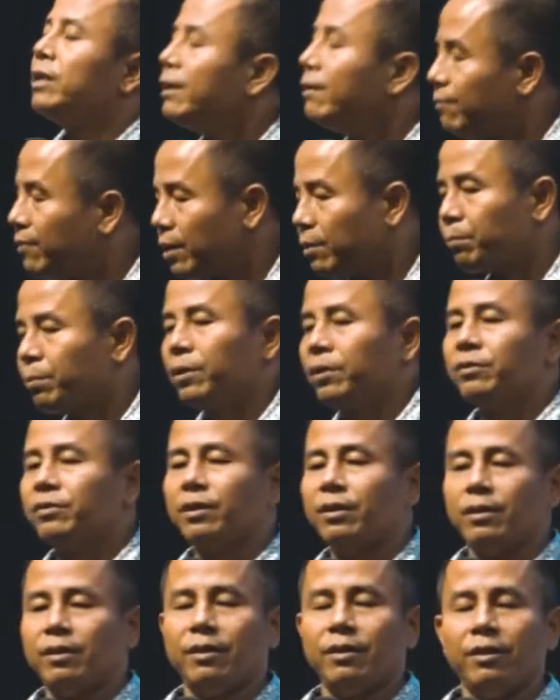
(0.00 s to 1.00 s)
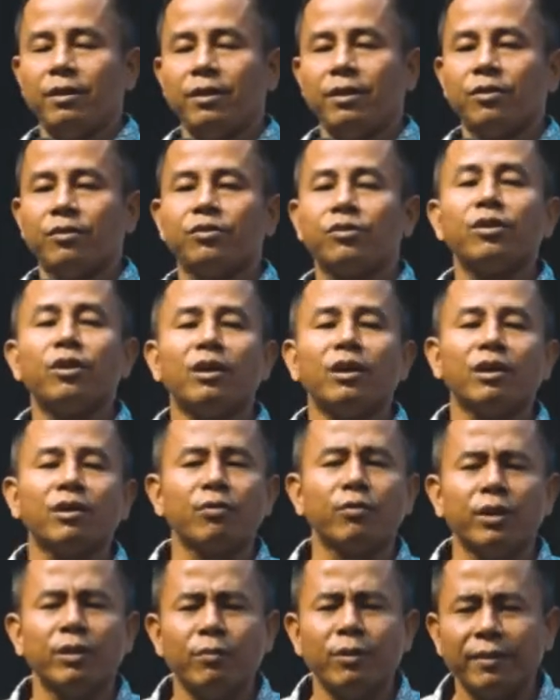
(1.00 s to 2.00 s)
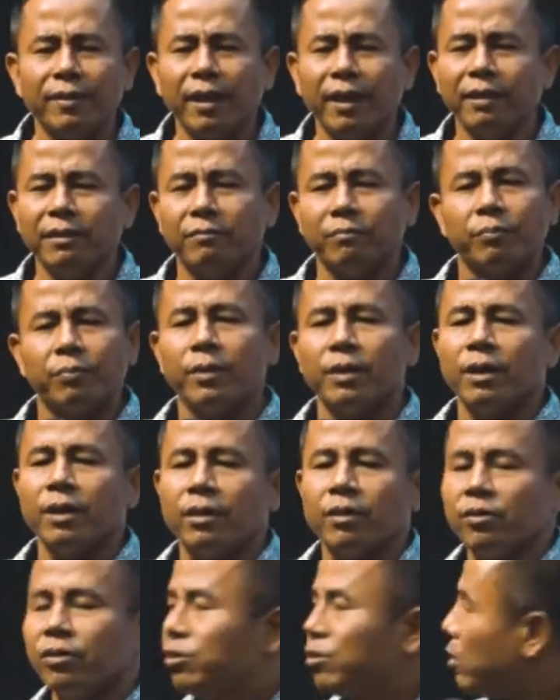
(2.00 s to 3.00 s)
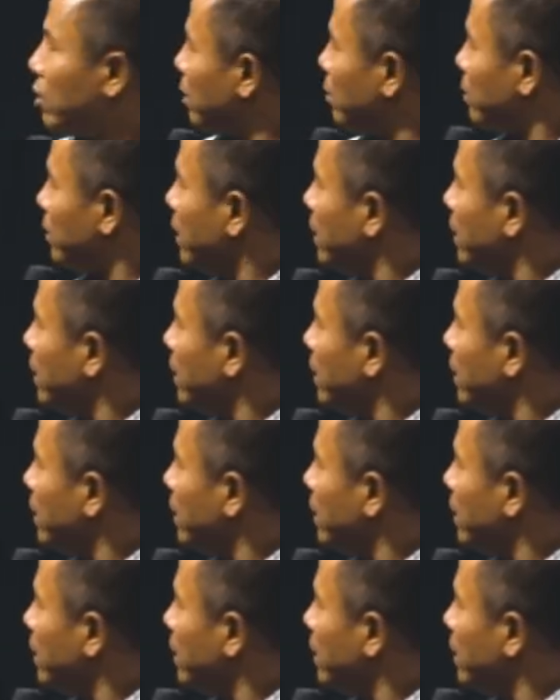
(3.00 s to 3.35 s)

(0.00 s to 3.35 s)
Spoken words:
leave that person. Do you all agree with that? Do you all